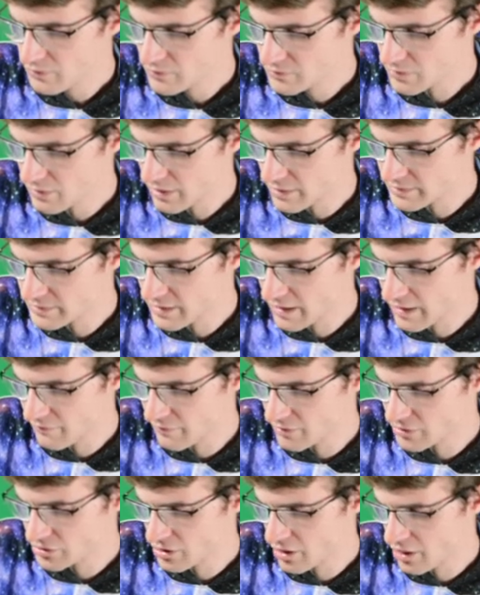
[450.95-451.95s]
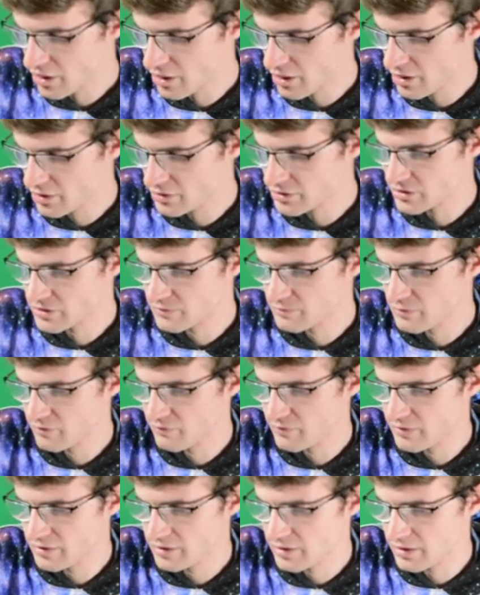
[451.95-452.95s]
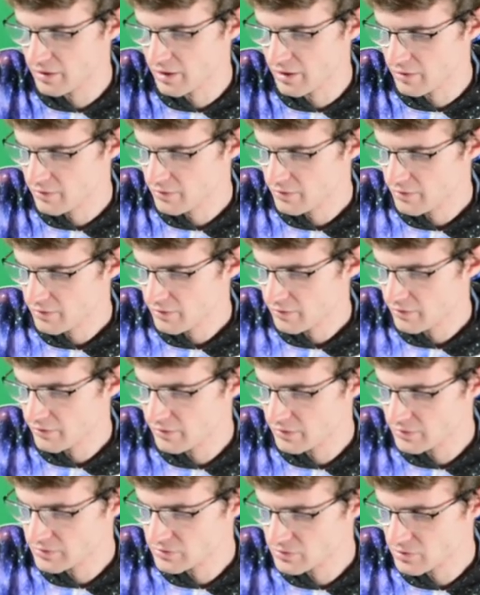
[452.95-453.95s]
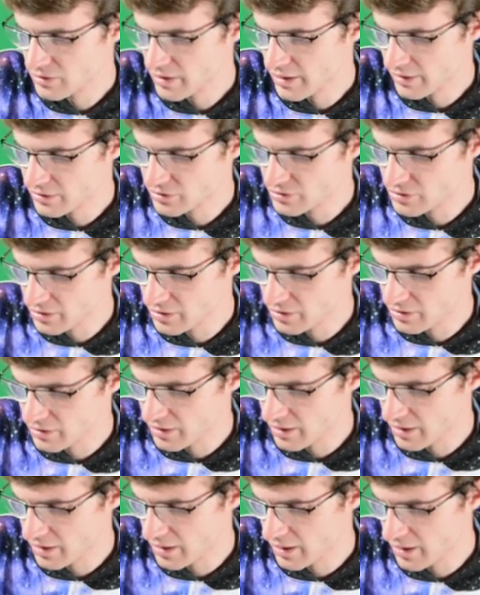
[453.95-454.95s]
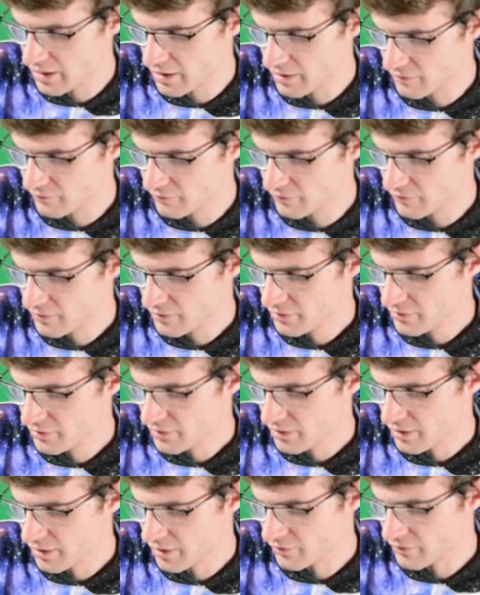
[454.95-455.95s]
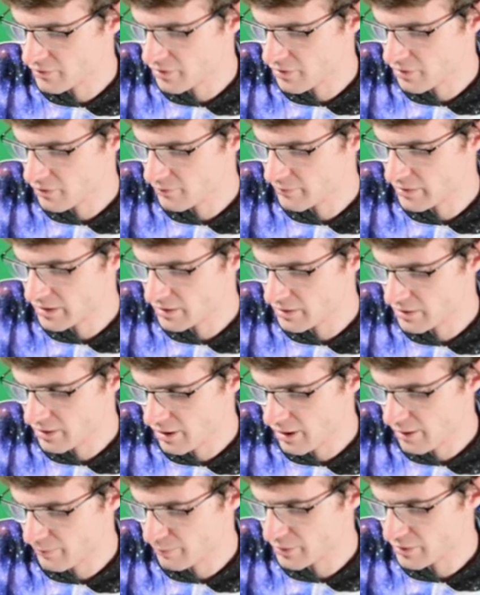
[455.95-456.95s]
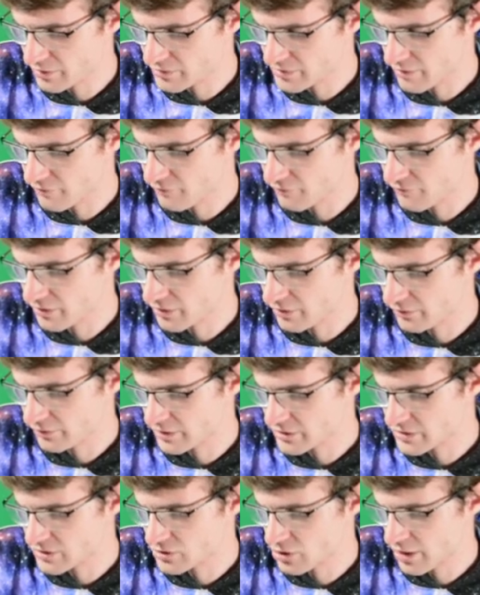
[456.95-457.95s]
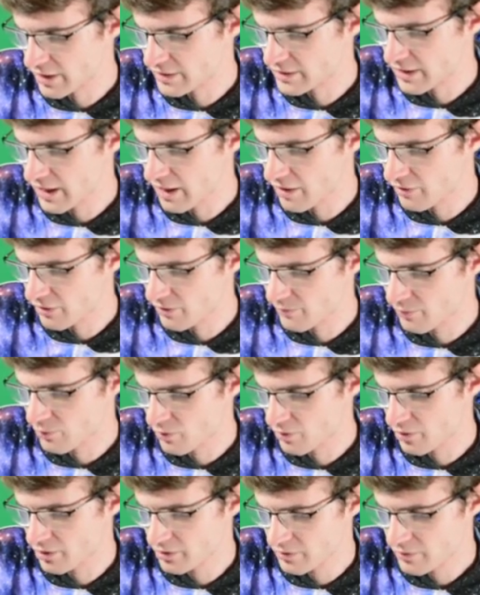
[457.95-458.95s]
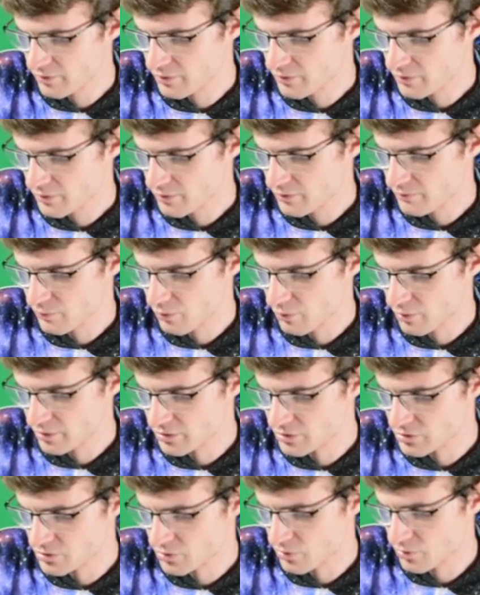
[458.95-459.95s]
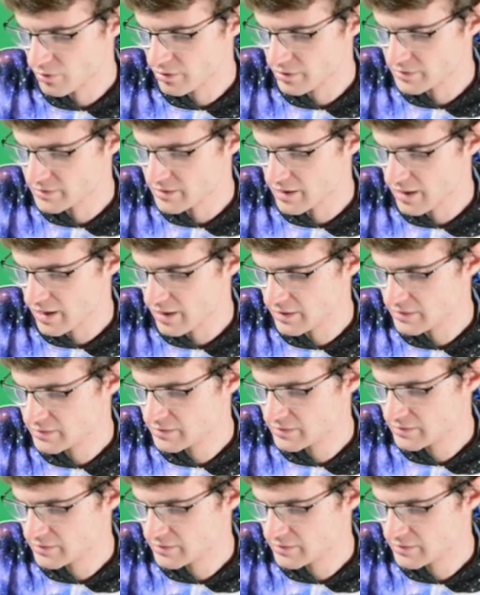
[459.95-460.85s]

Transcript: So let's say I have a charge, it's moving in this direction, and I have, I don't know, making it up, here's a field that's directed out of the board, pointed towards us.